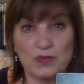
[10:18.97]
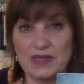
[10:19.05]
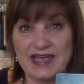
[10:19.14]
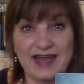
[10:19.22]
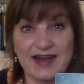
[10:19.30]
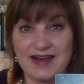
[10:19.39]
we
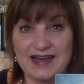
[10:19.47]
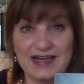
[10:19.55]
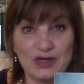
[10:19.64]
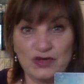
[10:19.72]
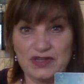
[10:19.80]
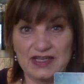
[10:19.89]
cannot
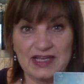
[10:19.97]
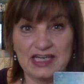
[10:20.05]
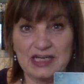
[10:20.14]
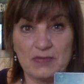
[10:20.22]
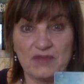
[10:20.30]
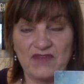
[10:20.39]
enter the
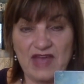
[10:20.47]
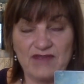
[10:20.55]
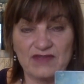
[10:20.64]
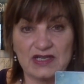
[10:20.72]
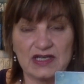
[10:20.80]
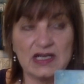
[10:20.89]
kingdom of
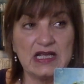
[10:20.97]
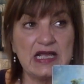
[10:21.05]
heaven.